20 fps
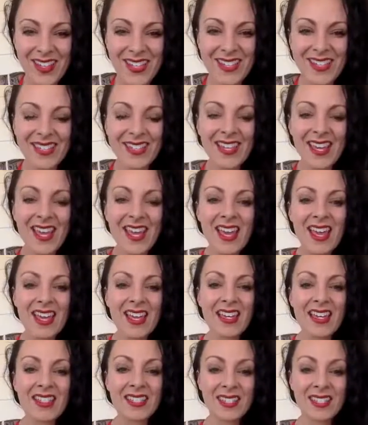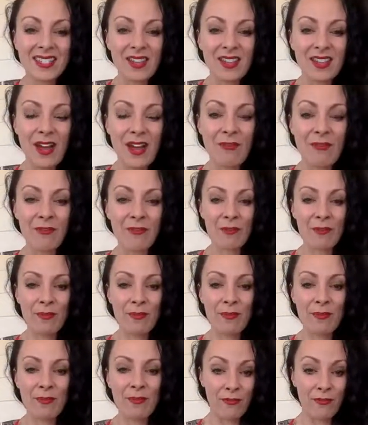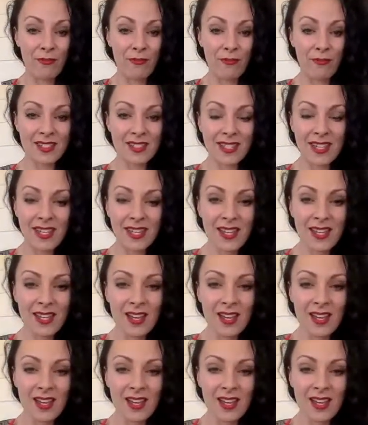is from the front,